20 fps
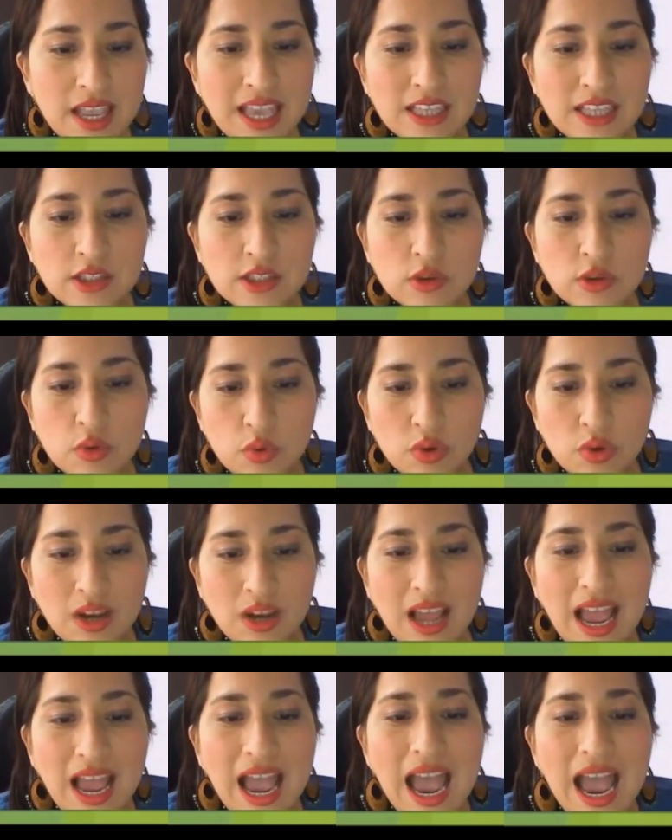a school,
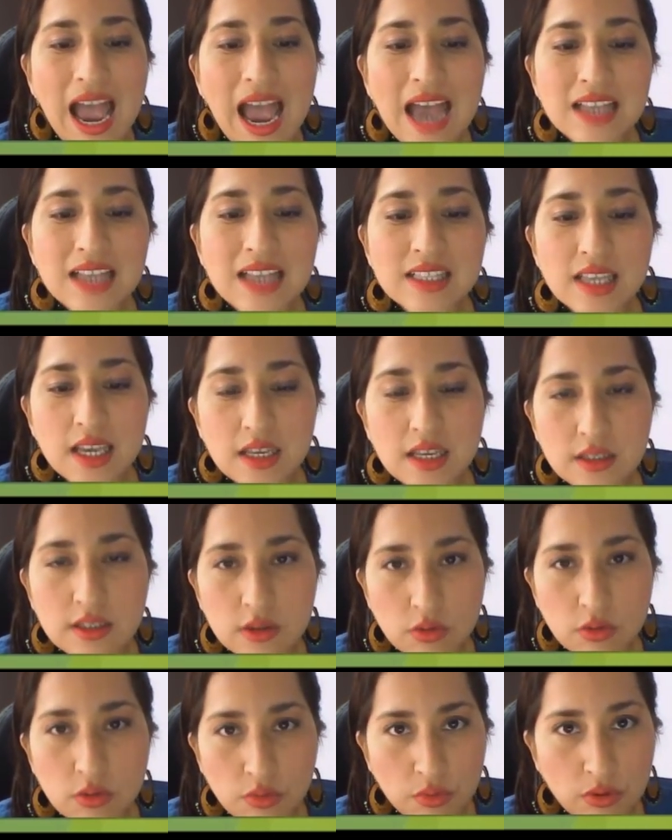at a
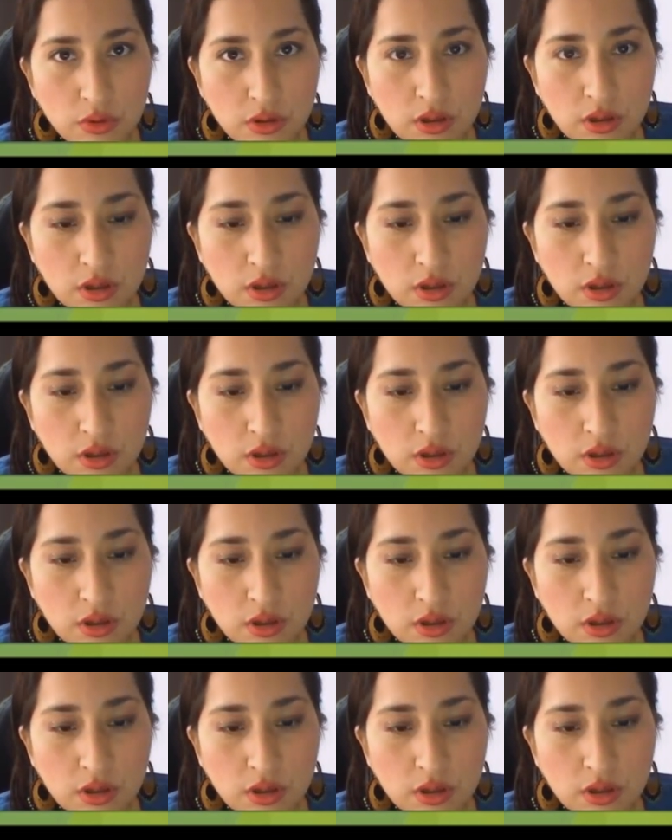school.